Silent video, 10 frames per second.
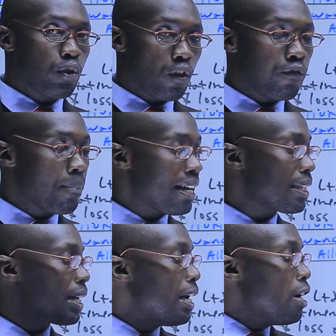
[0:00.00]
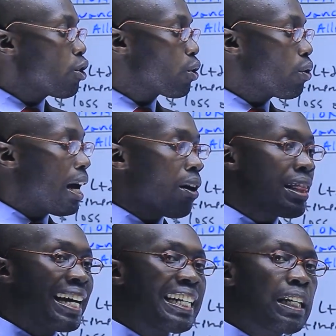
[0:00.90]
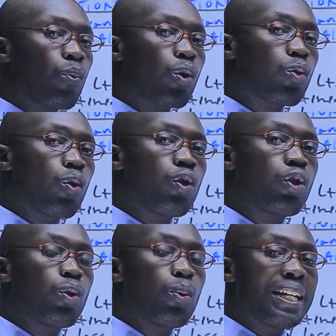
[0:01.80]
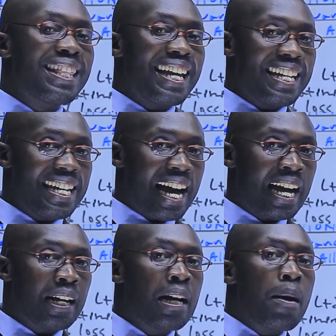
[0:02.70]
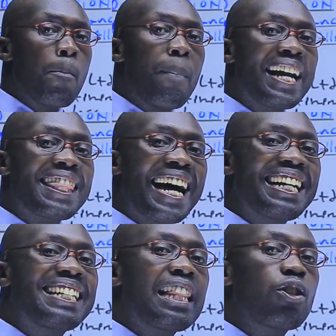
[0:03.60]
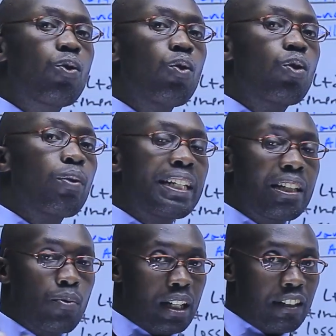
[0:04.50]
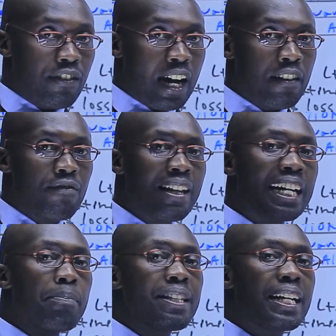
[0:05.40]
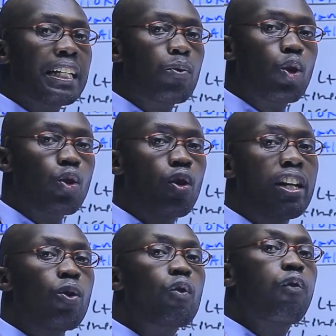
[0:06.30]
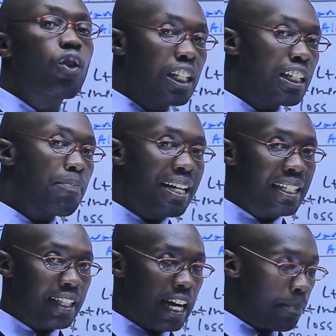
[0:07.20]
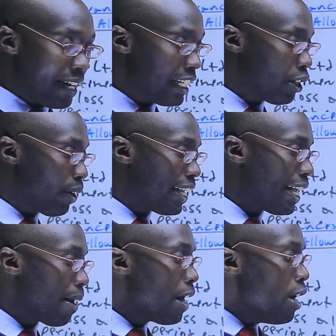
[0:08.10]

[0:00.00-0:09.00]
12 months. So now that it was sold during the year, by 30th June 2025, that means that it was only used for 6 months in that particular year.